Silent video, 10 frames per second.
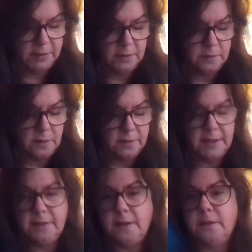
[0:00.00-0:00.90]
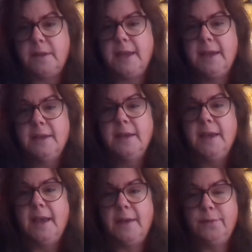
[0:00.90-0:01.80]
because I think that they
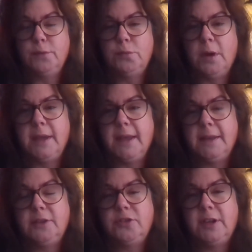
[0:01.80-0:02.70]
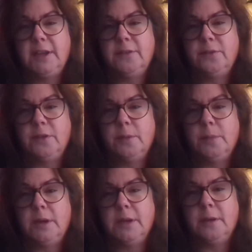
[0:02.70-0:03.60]
have the right energy for
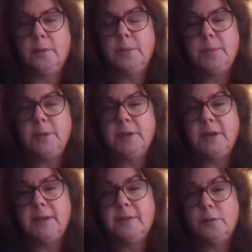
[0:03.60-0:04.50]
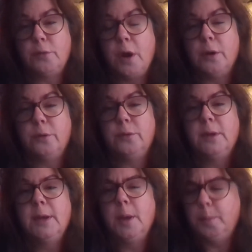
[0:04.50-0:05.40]
my kids are grown,
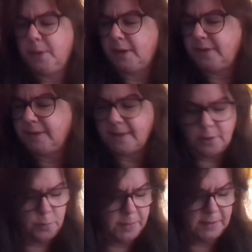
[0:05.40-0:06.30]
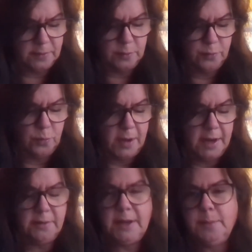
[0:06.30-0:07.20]
but I think they're a bit sort of
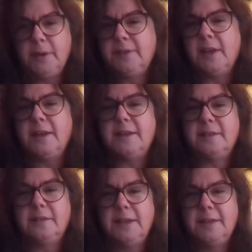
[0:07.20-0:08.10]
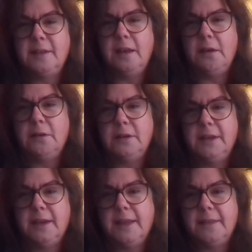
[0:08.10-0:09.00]
wary. My son isn't. He's like, oh
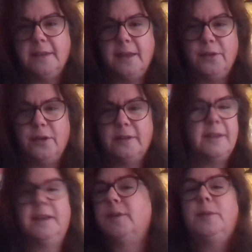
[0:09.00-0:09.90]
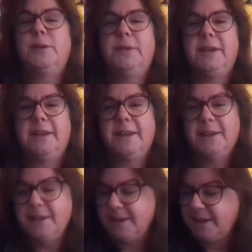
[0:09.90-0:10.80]
yeah, get the cards out, give me a reading.
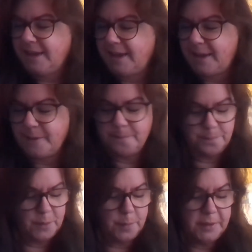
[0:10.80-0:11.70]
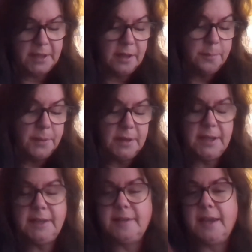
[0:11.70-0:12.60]
But
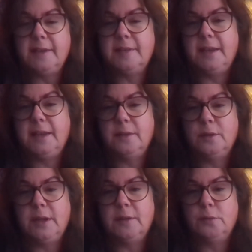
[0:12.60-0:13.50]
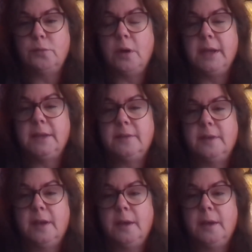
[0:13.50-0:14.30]
he takes it in the right